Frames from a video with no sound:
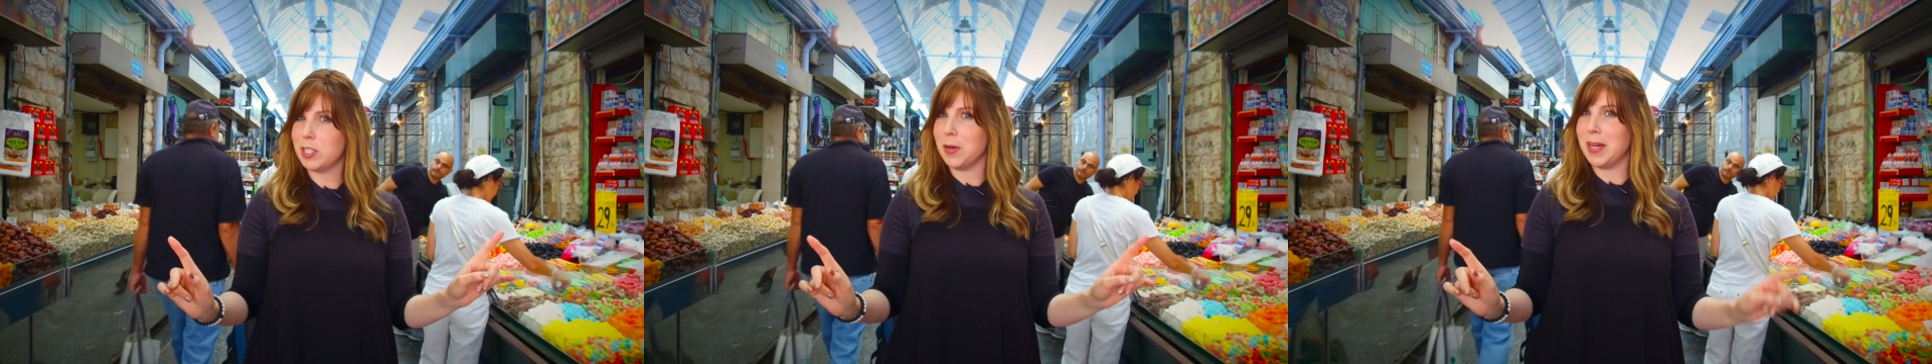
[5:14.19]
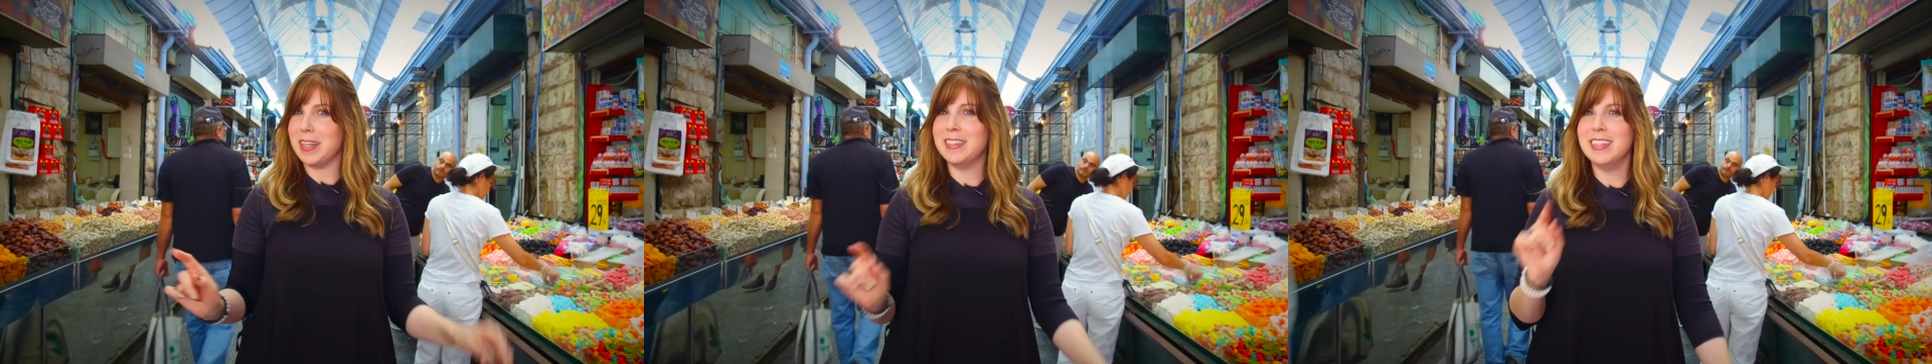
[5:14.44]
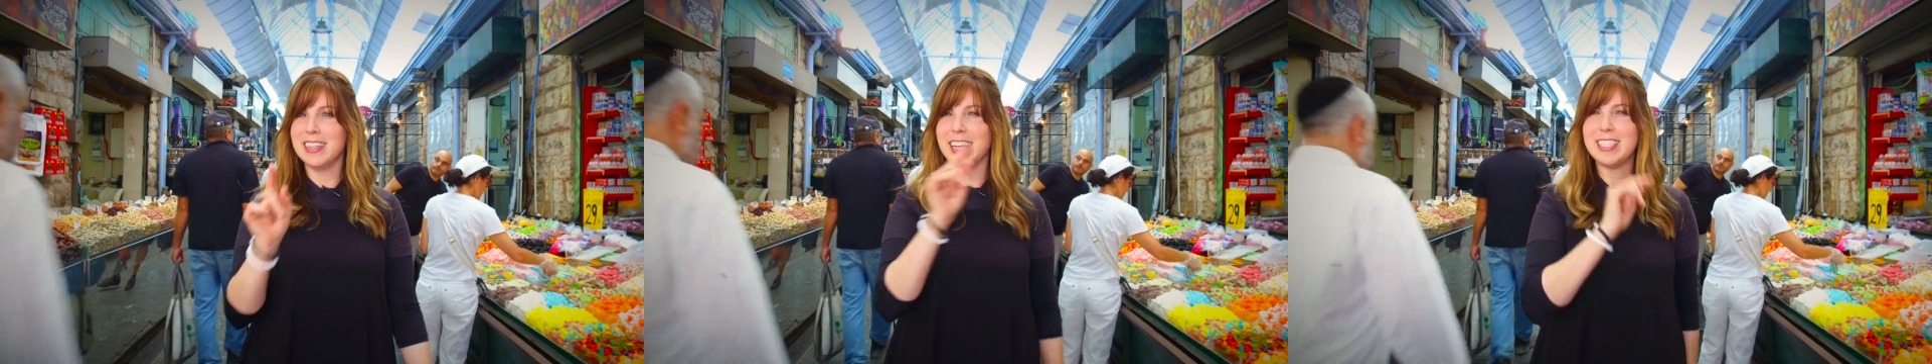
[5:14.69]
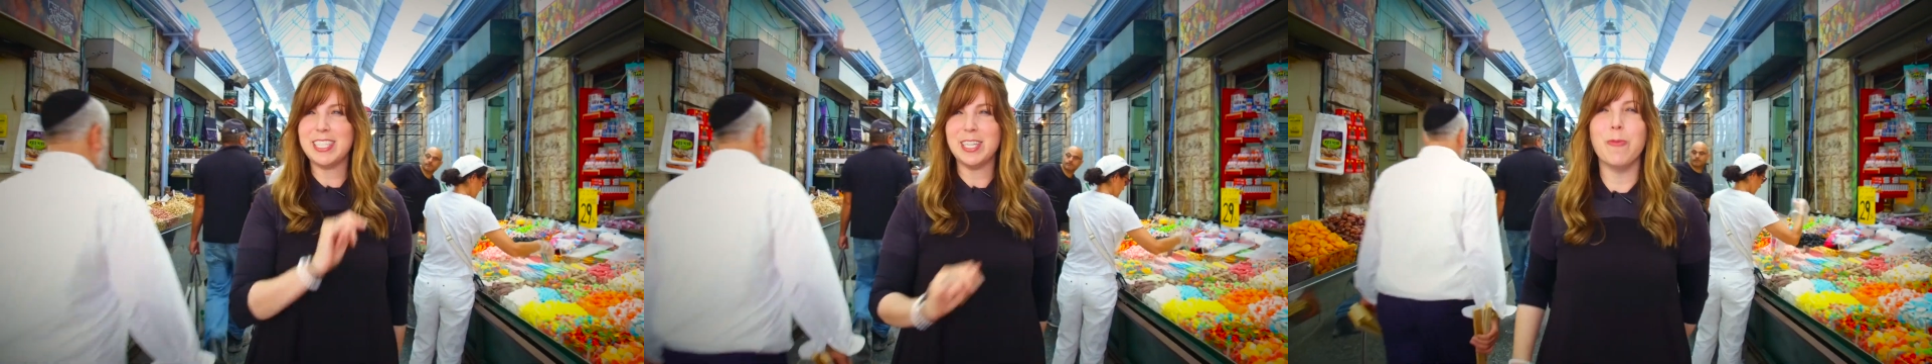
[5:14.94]
to it.
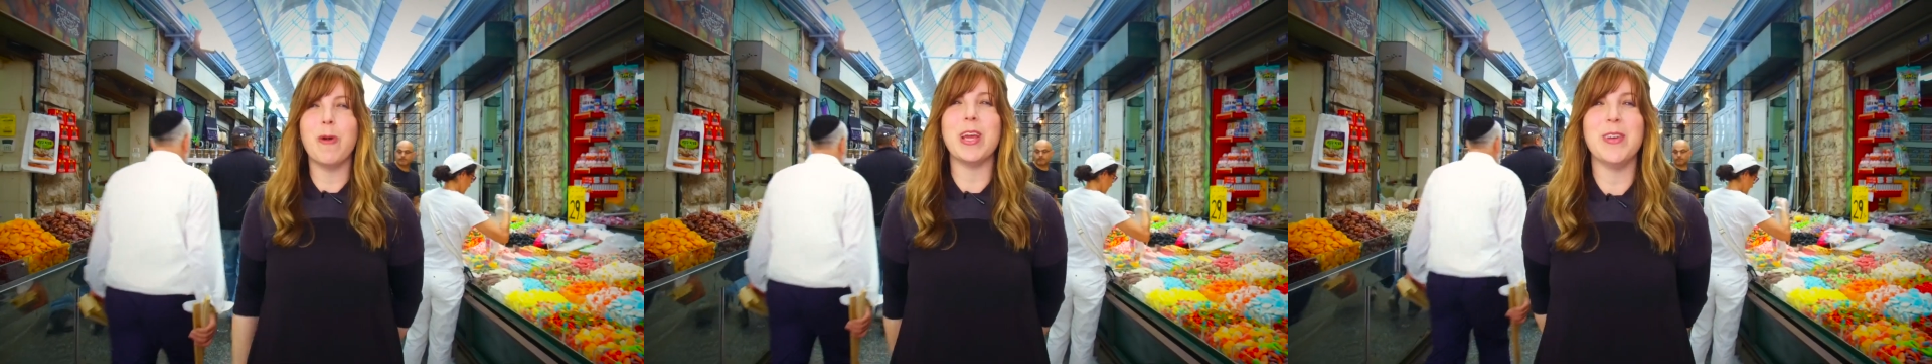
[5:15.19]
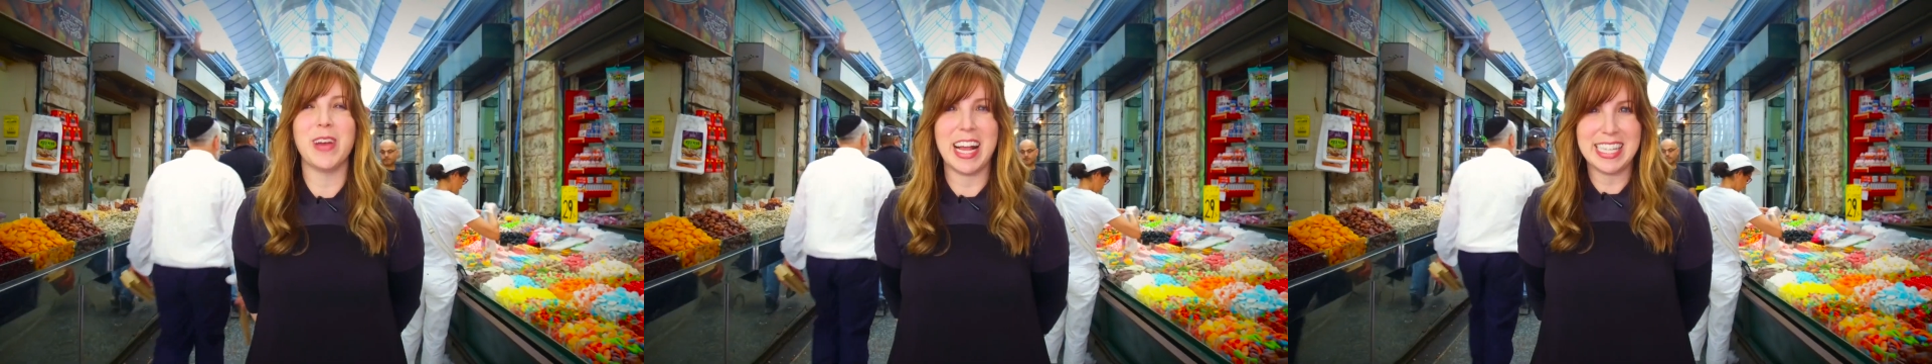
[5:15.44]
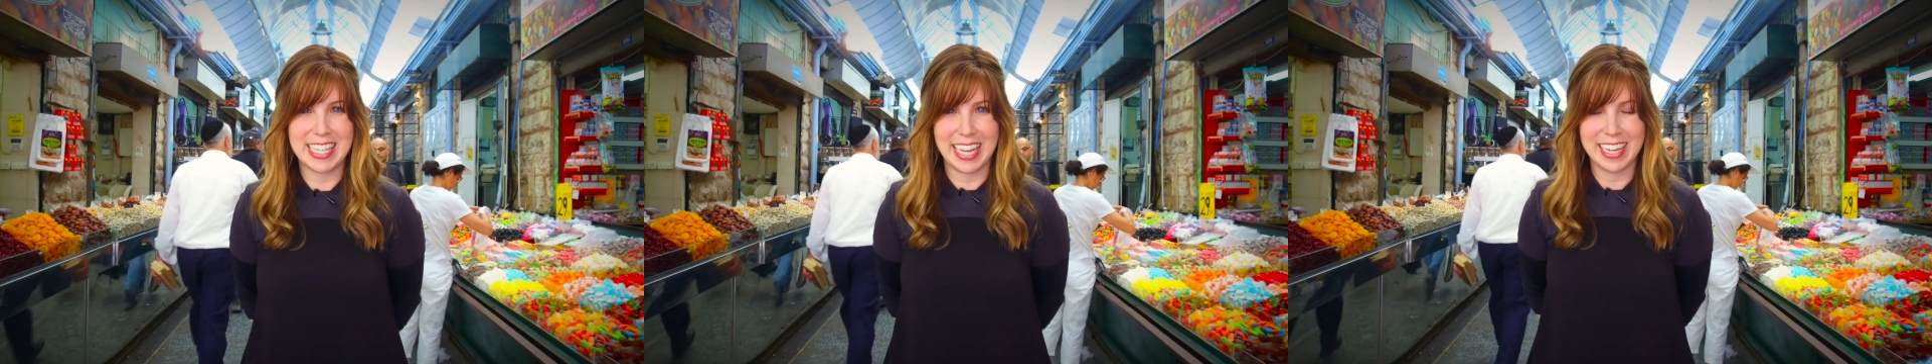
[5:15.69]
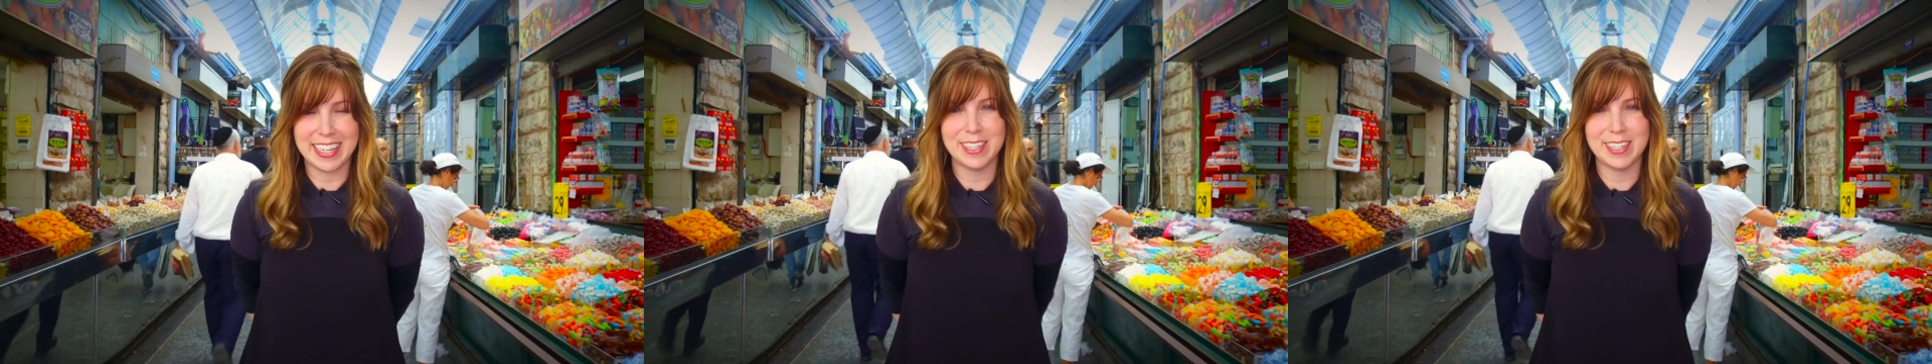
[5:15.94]
Let's see what you guys think.